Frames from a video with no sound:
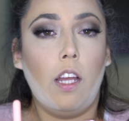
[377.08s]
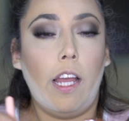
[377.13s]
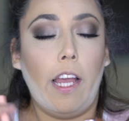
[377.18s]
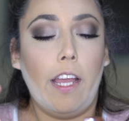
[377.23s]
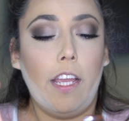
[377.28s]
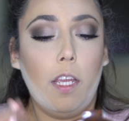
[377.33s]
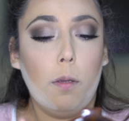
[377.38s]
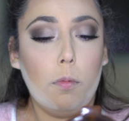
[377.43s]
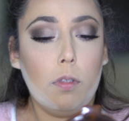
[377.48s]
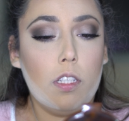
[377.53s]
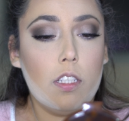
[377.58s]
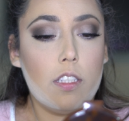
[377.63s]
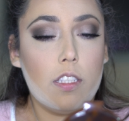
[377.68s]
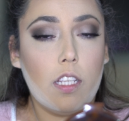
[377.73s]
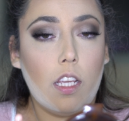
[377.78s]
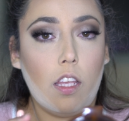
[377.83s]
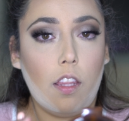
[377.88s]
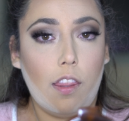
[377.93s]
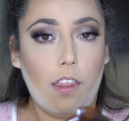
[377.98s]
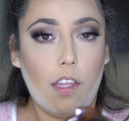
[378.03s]
I am gonna
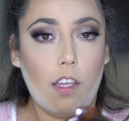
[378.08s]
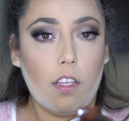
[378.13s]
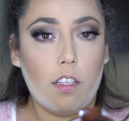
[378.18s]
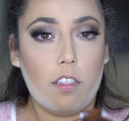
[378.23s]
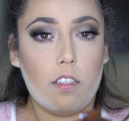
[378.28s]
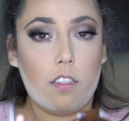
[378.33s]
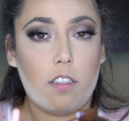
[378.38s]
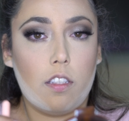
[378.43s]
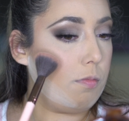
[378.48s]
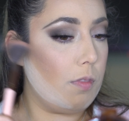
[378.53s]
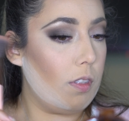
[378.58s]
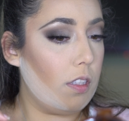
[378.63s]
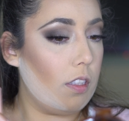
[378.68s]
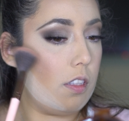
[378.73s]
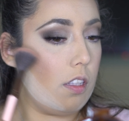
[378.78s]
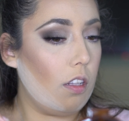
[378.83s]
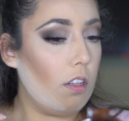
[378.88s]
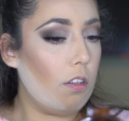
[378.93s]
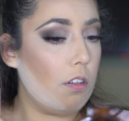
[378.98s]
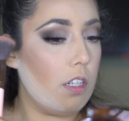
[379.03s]
say this.
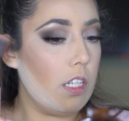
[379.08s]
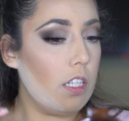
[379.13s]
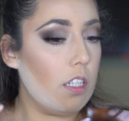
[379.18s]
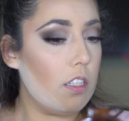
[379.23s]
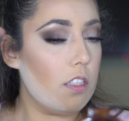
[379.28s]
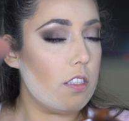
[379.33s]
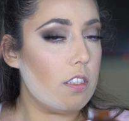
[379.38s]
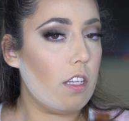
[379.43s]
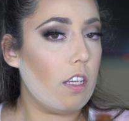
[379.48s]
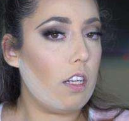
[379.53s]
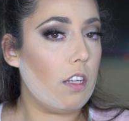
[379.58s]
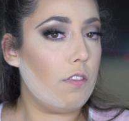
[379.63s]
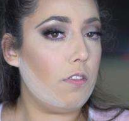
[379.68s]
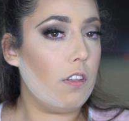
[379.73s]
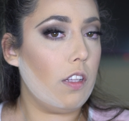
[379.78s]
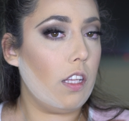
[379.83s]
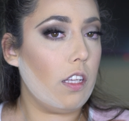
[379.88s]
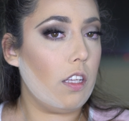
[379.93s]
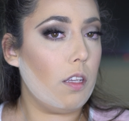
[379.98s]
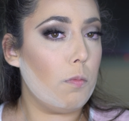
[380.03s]
The L'Oreal side, I
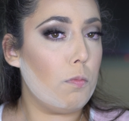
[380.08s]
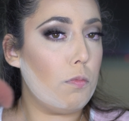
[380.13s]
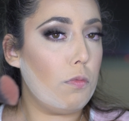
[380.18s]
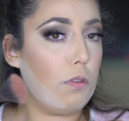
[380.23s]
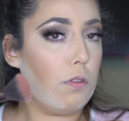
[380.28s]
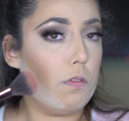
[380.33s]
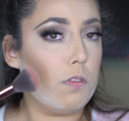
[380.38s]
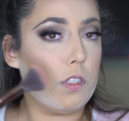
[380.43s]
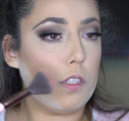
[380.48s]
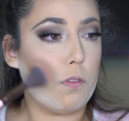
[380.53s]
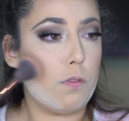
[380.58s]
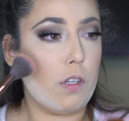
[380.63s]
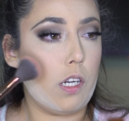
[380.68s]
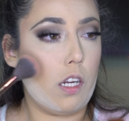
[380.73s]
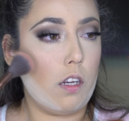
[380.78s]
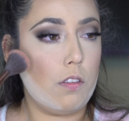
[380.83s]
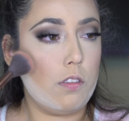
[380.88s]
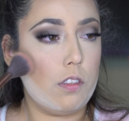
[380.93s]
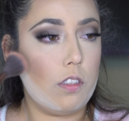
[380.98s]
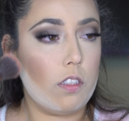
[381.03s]
feel like it moves
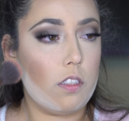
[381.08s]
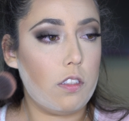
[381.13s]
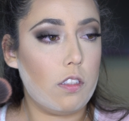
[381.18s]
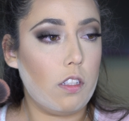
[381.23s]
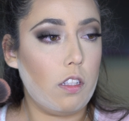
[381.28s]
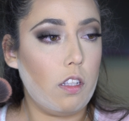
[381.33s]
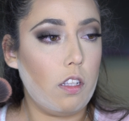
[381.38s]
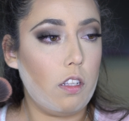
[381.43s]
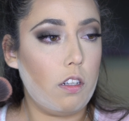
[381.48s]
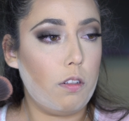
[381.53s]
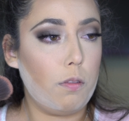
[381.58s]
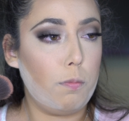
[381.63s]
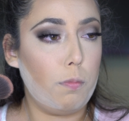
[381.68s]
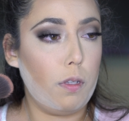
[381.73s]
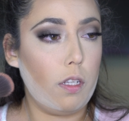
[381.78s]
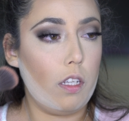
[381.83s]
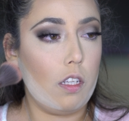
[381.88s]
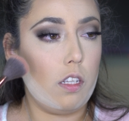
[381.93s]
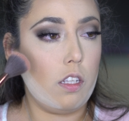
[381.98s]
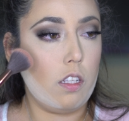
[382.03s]
around just a little
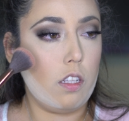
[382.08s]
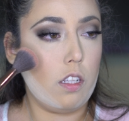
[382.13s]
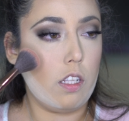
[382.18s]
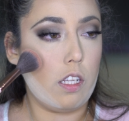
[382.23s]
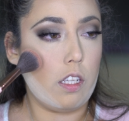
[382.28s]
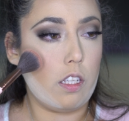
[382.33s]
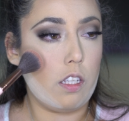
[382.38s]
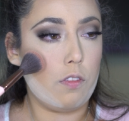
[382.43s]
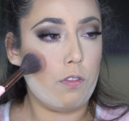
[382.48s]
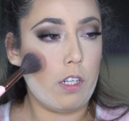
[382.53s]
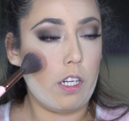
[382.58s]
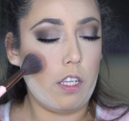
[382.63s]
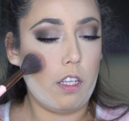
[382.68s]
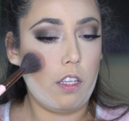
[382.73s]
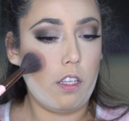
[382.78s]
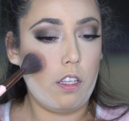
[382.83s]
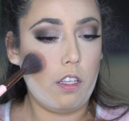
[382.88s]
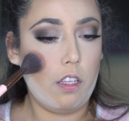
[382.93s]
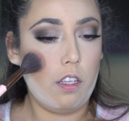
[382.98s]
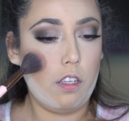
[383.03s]
bit. Like right
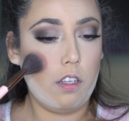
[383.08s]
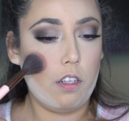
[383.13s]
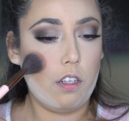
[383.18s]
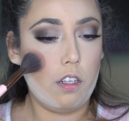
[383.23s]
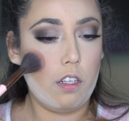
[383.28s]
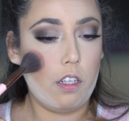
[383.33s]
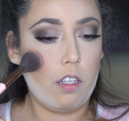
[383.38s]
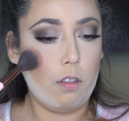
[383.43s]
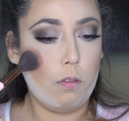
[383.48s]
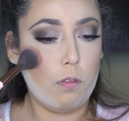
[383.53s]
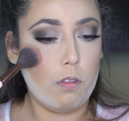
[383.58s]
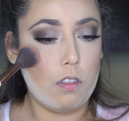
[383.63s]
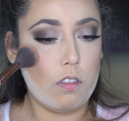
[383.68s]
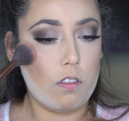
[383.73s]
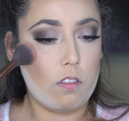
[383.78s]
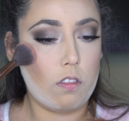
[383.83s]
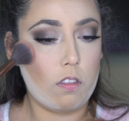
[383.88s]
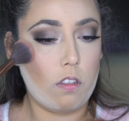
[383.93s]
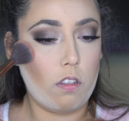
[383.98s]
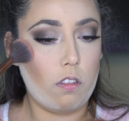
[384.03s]
here, it
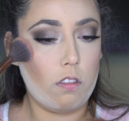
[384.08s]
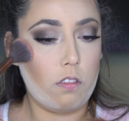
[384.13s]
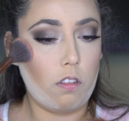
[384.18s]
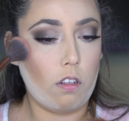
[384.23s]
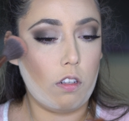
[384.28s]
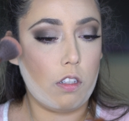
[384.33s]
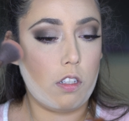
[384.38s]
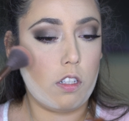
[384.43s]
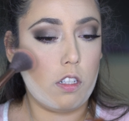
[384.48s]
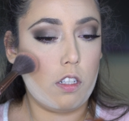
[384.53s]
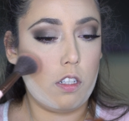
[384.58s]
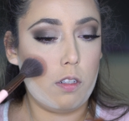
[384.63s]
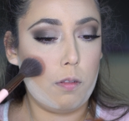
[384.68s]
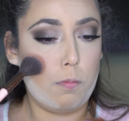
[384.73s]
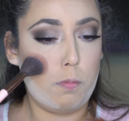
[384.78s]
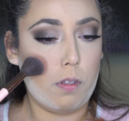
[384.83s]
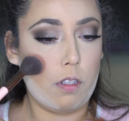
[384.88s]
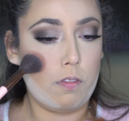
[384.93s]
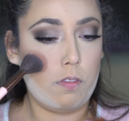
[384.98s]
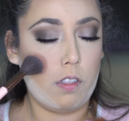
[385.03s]
was darker,
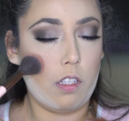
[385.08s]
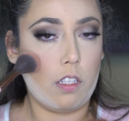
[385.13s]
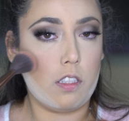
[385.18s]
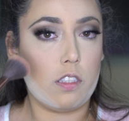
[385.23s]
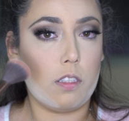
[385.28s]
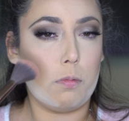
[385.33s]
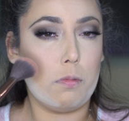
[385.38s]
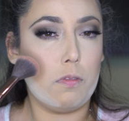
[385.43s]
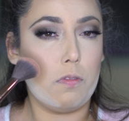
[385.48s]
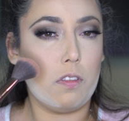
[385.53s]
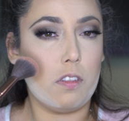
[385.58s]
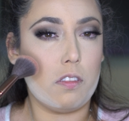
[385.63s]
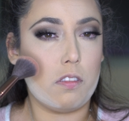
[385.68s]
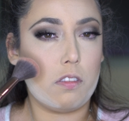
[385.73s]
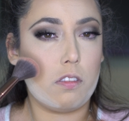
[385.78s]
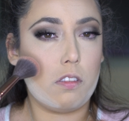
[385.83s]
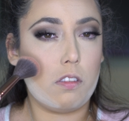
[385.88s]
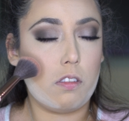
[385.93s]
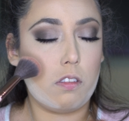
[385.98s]
but I feel like some of it's